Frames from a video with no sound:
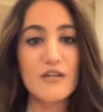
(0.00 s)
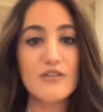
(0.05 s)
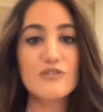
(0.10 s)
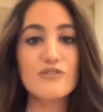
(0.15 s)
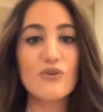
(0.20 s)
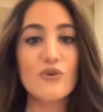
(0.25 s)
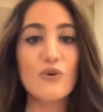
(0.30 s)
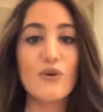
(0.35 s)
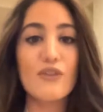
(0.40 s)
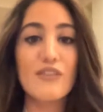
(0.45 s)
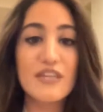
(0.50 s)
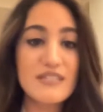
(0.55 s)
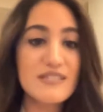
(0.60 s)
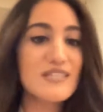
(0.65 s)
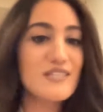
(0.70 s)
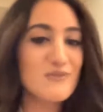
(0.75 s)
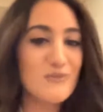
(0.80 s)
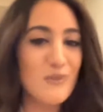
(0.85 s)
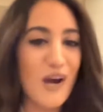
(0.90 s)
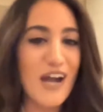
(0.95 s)
So
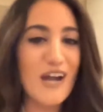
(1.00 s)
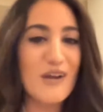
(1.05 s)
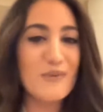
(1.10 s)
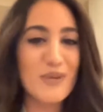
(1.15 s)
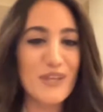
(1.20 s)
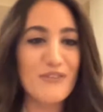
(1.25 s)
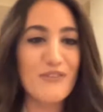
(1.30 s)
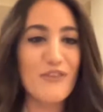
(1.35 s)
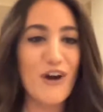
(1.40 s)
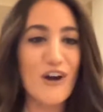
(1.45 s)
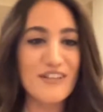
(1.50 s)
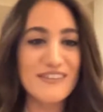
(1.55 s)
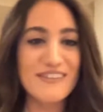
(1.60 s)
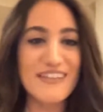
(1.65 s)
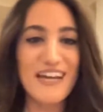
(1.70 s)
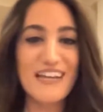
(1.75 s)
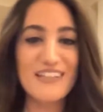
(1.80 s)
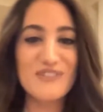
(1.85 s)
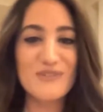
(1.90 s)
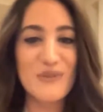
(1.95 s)
this is why we thought
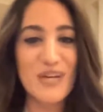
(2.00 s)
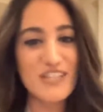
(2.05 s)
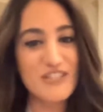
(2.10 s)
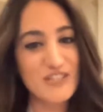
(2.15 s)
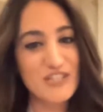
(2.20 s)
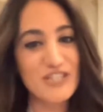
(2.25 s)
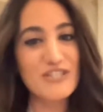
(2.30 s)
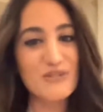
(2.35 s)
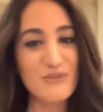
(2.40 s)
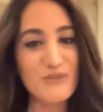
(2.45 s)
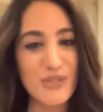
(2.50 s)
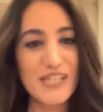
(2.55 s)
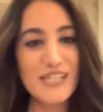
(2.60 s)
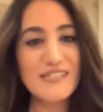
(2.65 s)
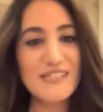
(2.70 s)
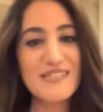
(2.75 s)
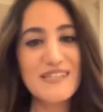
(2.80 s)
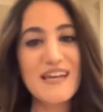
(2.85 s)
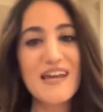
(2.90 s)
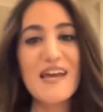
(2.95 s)
that
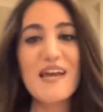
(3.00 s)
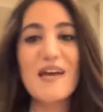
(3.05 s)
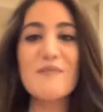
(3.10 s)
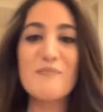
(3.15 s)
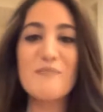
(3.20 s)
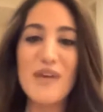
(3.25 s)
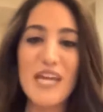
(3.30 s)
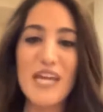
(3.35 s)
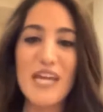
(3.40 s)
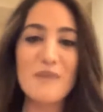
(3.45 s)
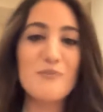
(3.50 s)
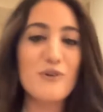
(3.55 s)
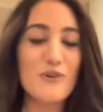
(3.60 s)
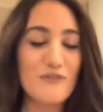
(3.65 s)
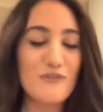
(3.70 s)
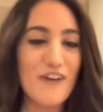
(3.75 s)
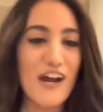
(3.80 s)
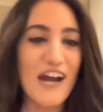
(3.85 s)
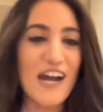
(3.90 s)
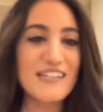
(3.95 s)
registries may
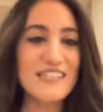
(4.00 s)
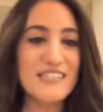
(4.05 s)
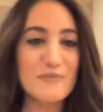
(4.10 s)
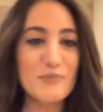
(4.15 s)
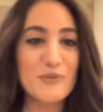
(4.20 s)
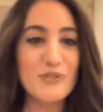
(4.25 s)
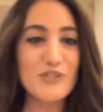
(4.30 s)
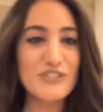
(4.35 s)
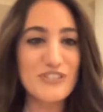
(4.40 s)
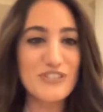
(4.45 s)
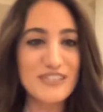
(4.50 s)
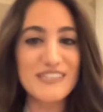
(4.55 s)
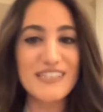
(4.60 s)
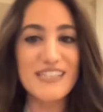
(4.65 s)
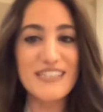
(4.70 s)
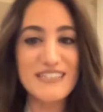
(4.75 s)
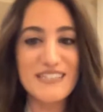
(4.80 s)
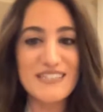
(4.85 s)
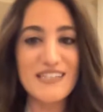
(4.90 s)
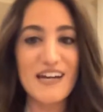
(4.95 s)
provide important
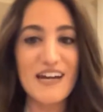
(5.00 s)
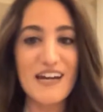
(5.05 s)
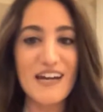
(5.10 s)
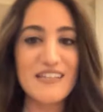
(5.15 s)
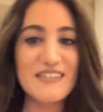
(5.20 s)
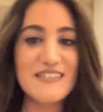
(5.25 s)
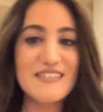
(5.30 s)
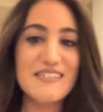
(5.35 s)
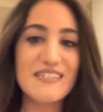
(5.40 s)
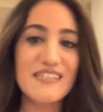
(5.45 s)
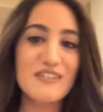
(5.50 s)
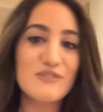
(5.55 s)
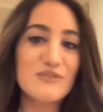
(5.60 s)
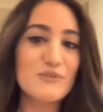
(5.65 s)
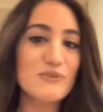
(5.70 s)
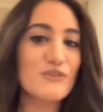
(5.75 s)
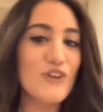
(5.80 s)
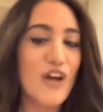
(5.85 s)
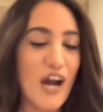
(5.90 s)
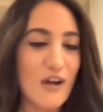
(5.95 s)
insights
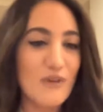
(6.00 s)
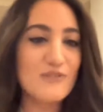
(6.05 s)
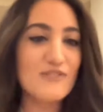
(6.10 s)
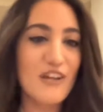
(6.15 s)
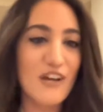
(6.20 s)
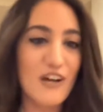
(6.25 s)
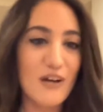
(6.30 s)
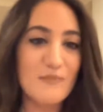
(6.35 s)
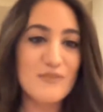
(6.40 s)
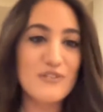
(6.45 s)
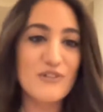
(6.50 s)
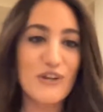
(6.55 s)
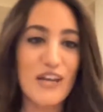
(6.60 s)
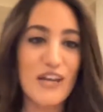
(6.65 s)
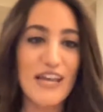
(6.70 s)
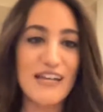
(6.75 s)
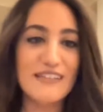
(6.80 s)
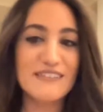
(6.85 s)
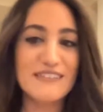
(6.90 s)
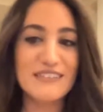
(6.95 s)
into the outcomes
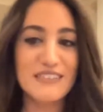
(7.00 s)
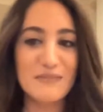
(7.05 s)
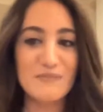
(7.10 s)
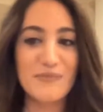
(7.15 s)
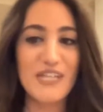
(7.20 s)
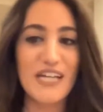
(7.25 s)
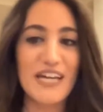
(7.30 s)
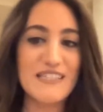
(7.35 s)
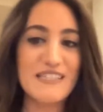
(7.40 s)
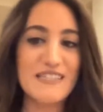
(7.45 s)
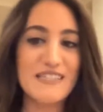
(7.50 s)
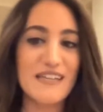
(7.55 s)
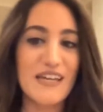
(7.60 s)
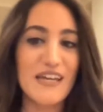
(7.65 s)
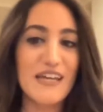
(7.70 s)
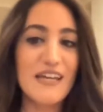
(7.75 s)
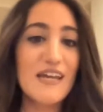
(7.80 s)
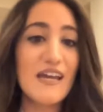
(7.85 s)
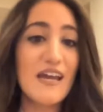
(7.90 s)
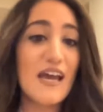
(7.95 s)
collected in
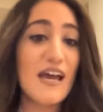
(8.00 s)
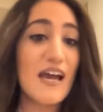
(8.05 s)
PSA,